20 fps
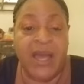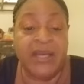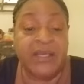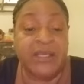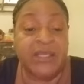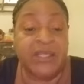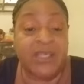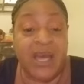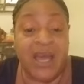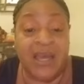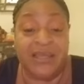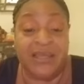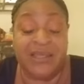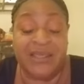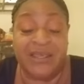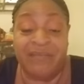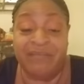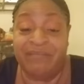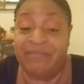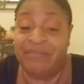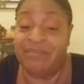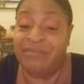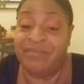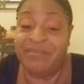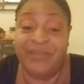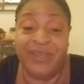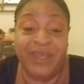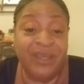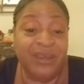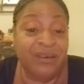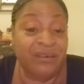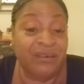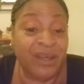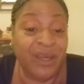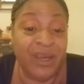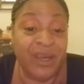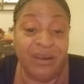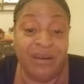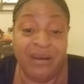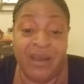Johnson. You know, the
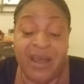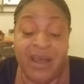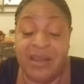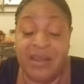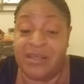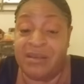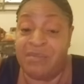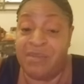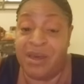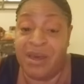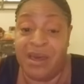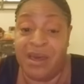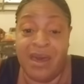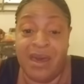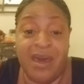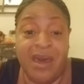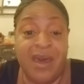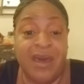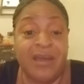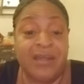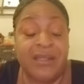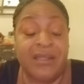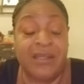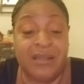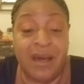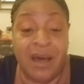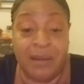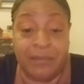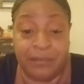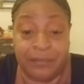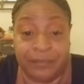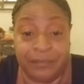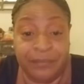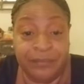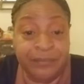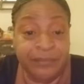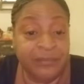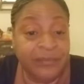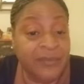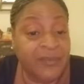internet is a bad something.
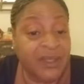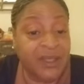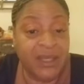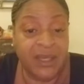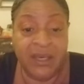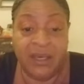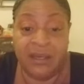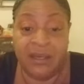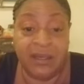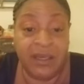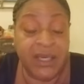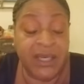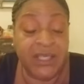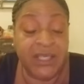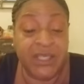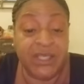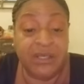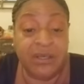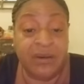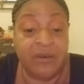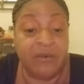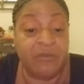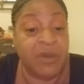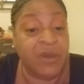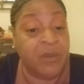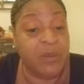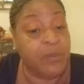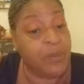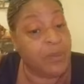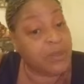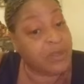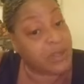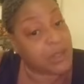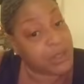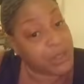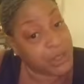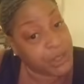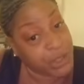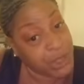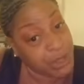It'll let you know if people is
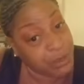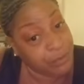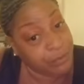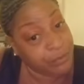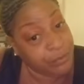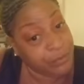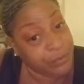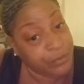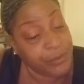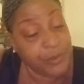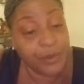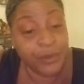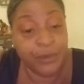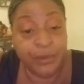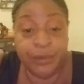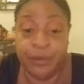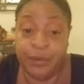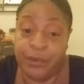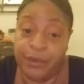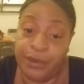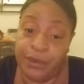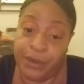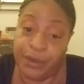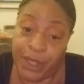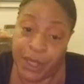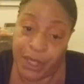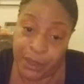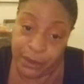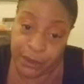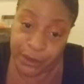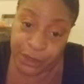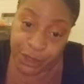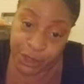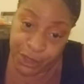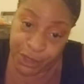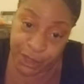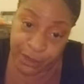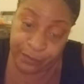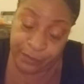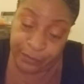legit or not
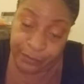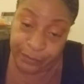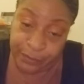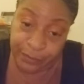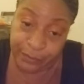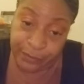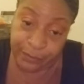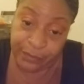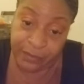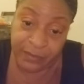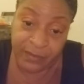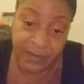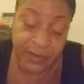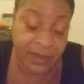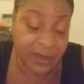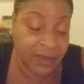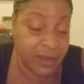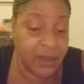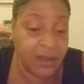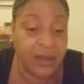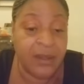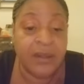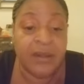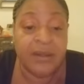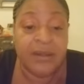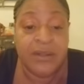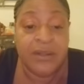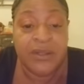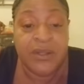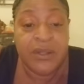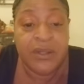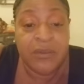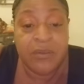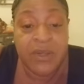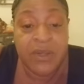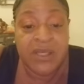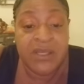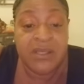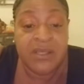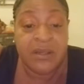legit. Do your
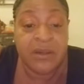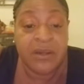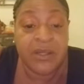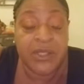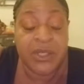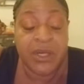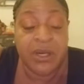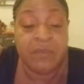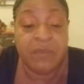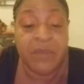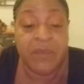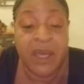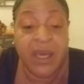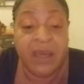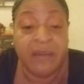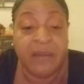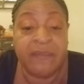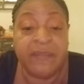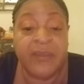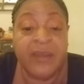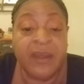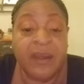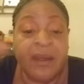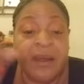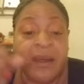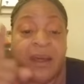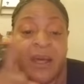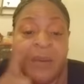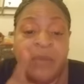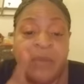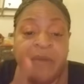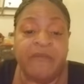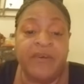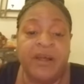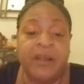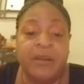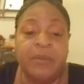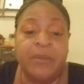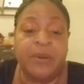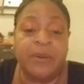research on me. I'm
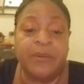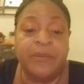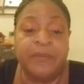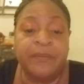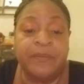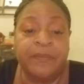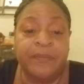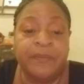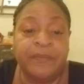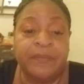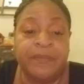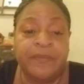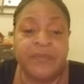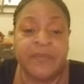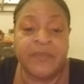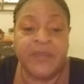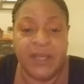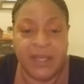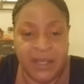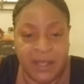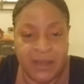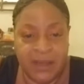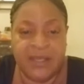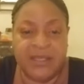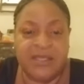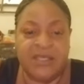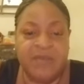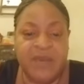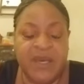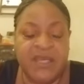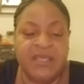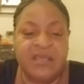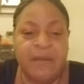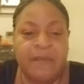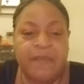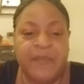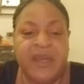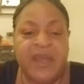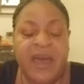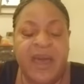available. Let's make
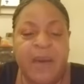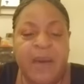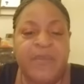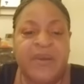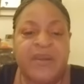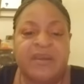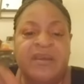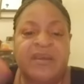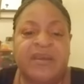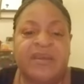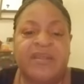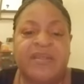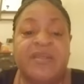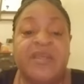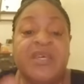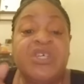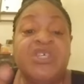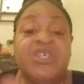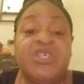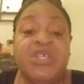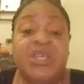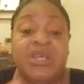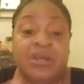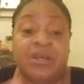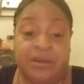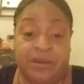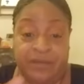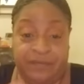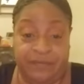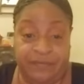something happen this year.